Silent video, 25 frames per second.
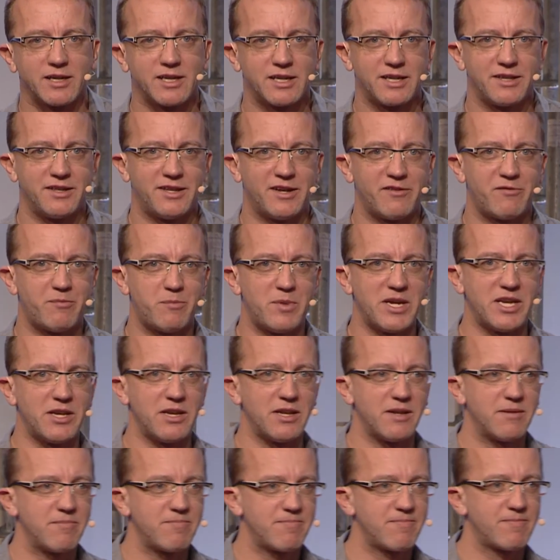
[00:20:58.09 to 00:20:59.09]
They've
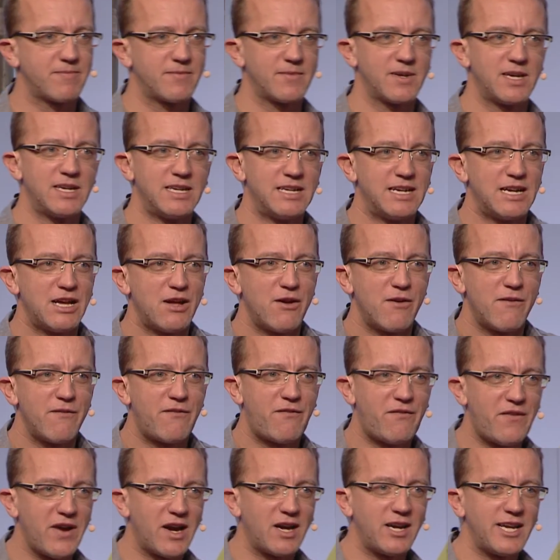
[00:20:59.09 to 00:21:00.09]
been
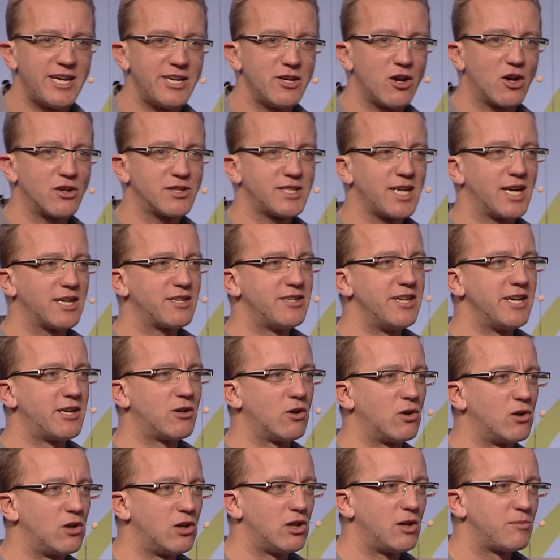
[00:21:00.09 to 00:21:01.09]
fairly
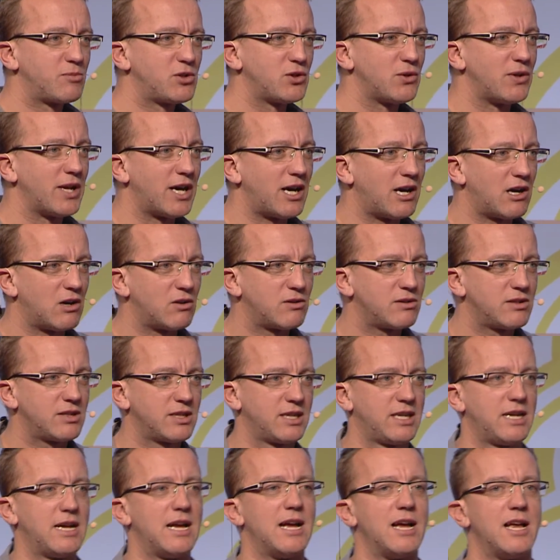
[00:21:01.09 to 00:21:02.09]
non-technical up to now,
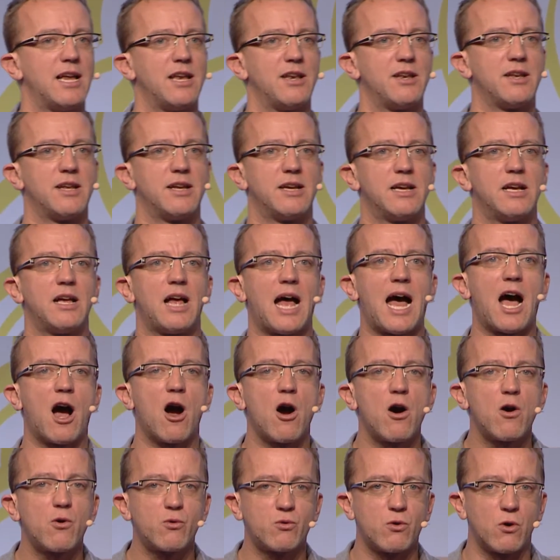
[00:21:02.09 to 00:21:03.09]
and
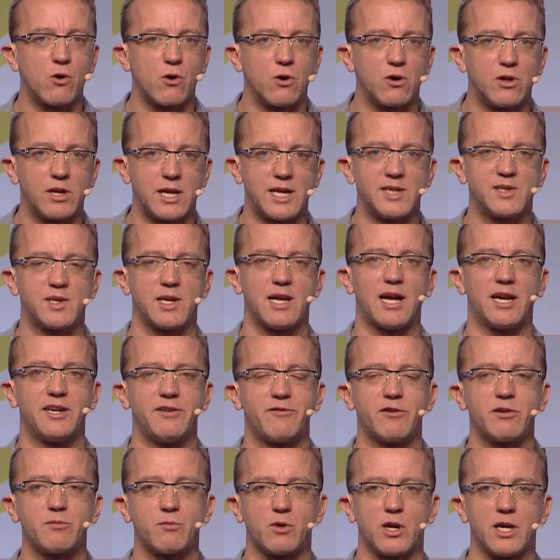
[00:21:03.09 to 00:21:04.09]
our role at
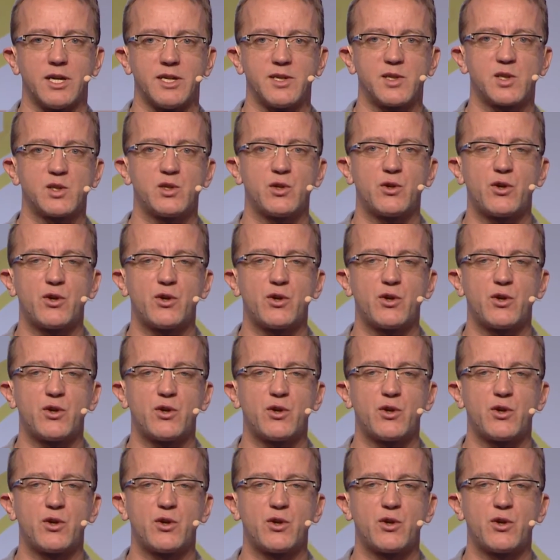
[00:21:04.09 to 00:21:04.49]
Eventbrite is to